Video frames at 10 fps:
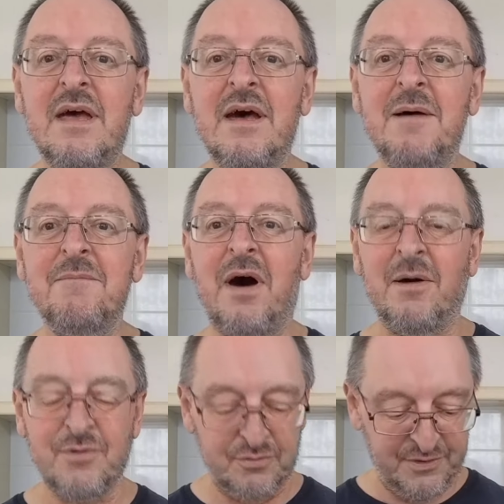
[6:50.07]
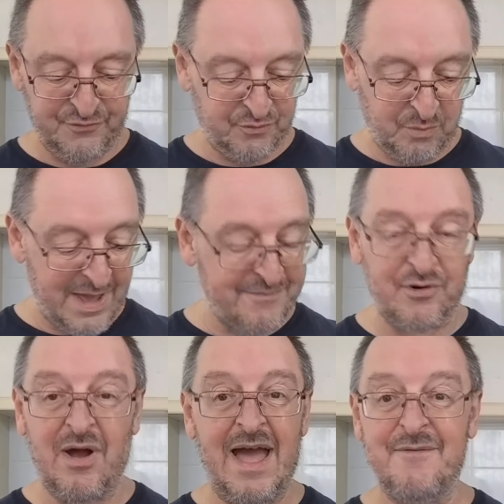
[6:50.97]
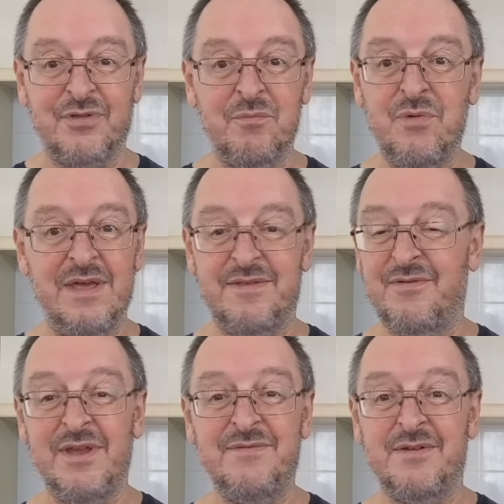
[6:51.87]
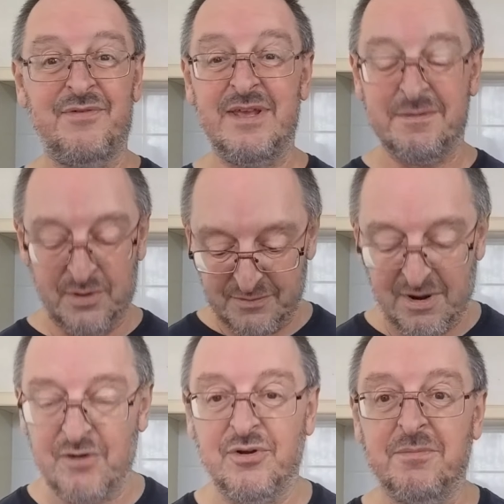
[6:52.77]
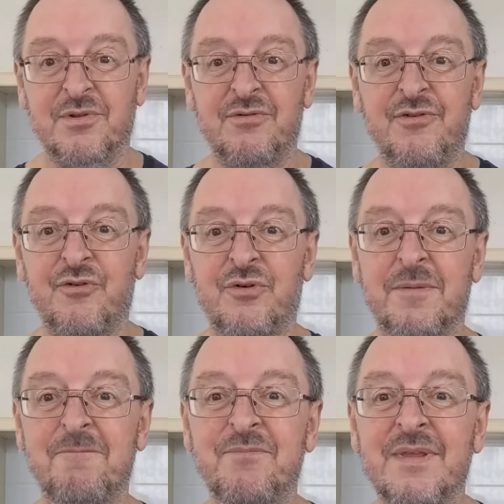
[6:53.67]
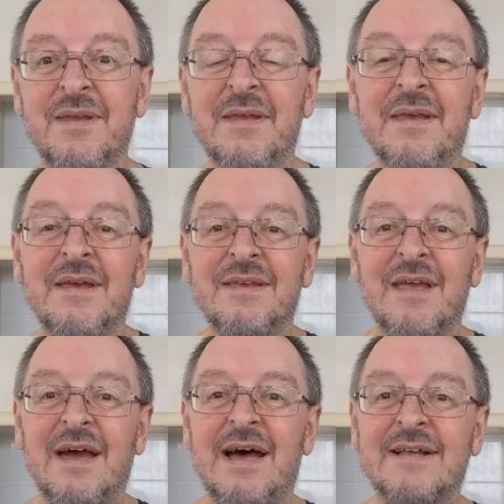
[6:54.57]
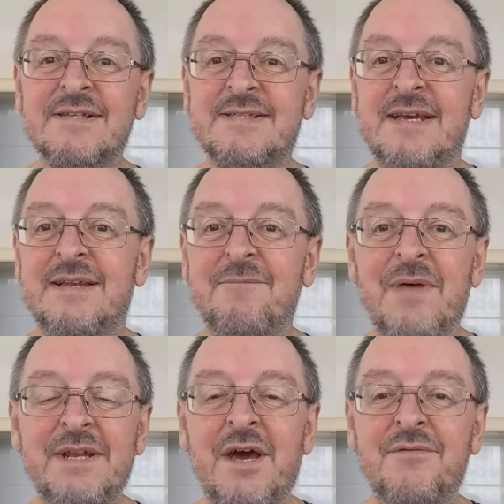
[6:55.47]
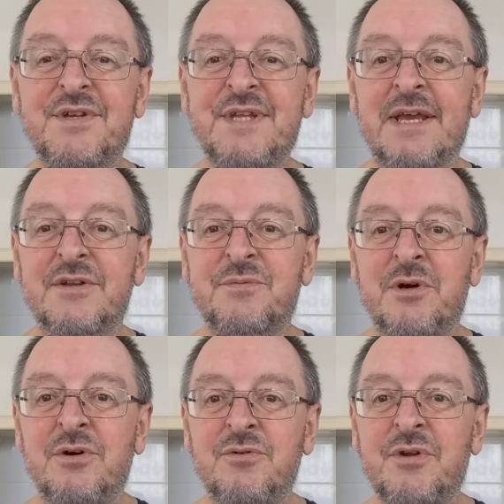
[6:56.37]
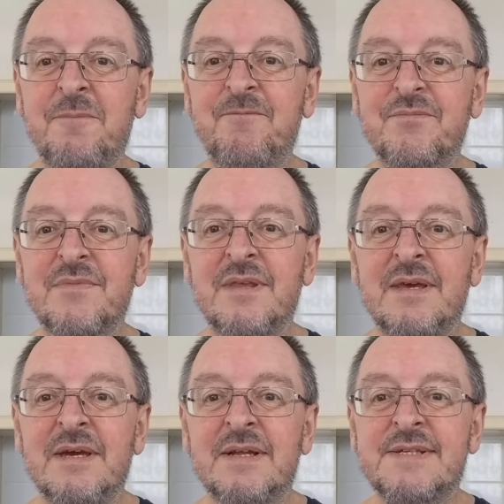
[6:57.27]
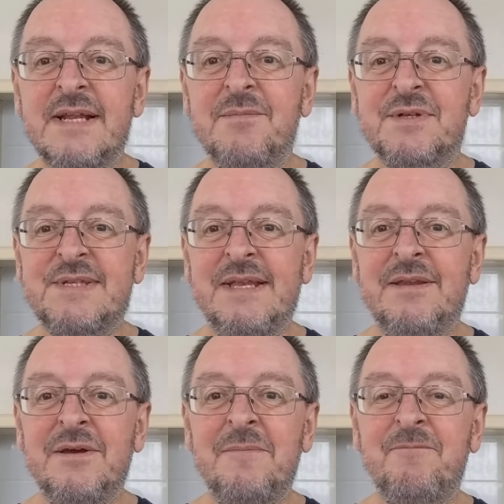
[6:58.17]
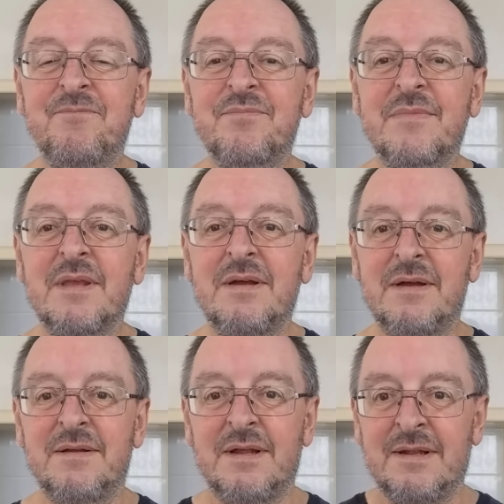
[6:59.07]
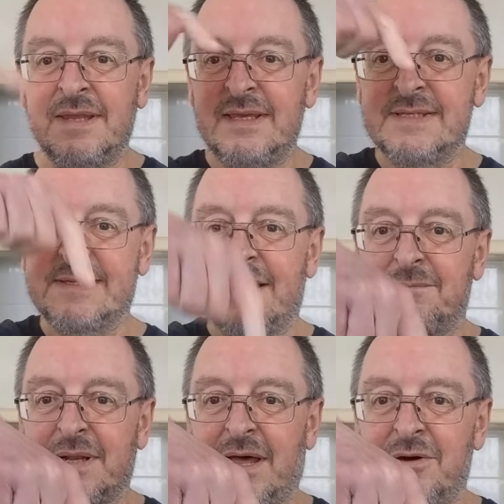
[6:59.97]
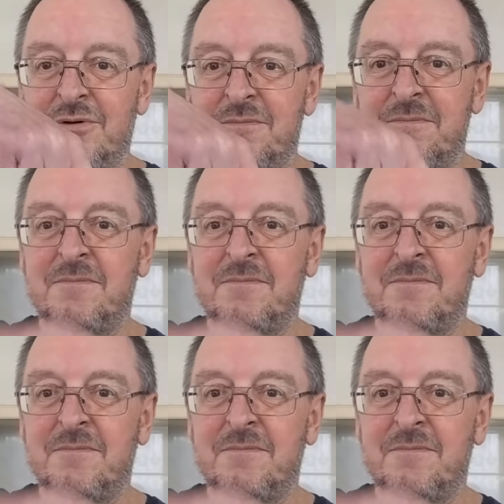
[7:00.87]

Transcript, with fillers: Um, I'm going to enjoy whatever I have them with. If even if I eat them on their own, I'm going to enjoy them. As I said, head over to Tanks World. Tell him I sent you. Link is down below.